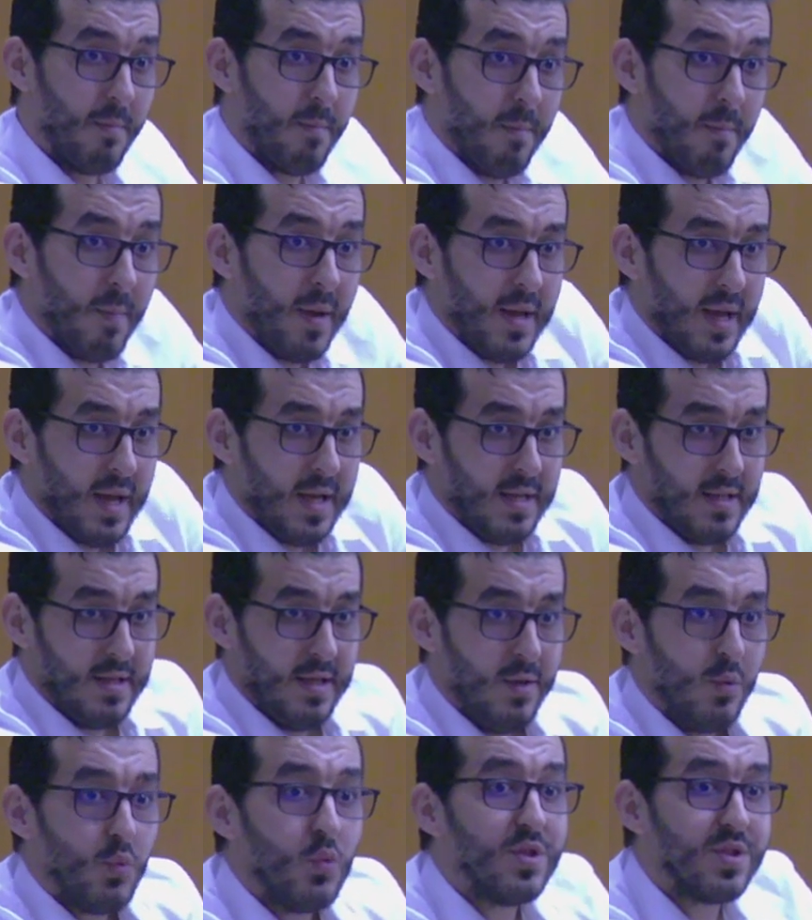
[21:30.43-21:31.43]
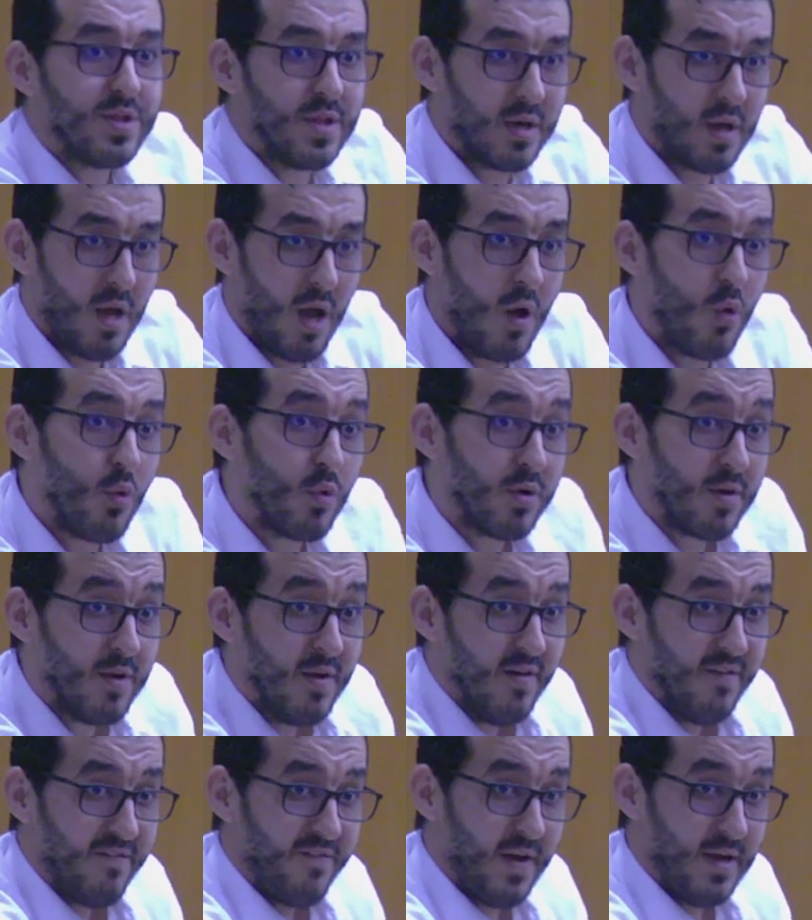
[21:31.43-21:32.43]
my idea with their own
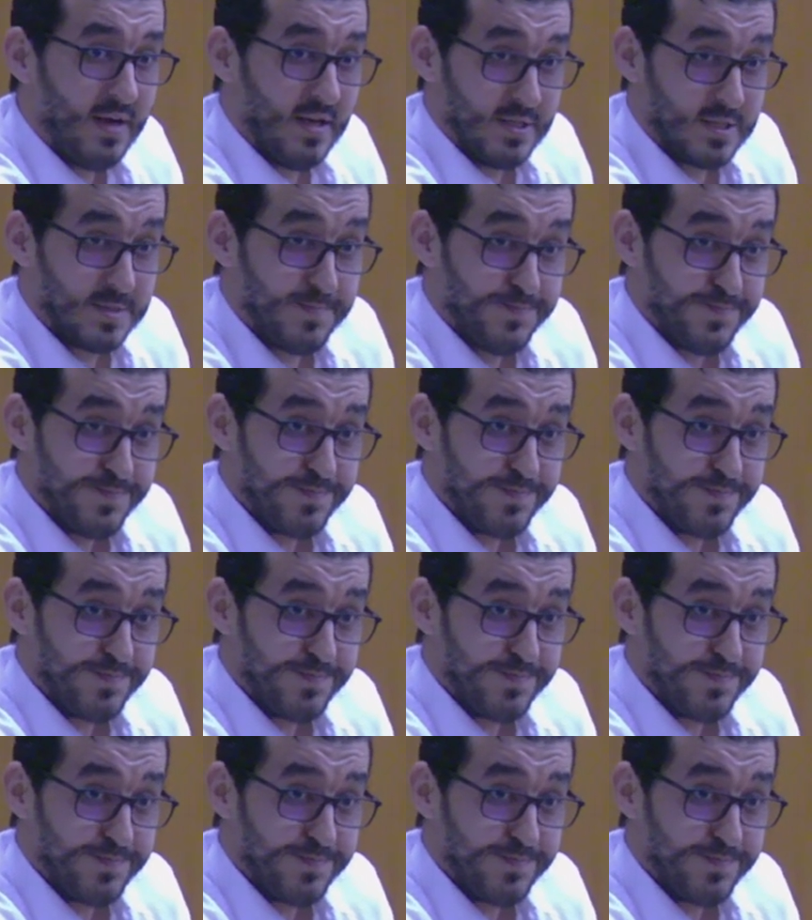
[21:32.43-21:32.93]
finance.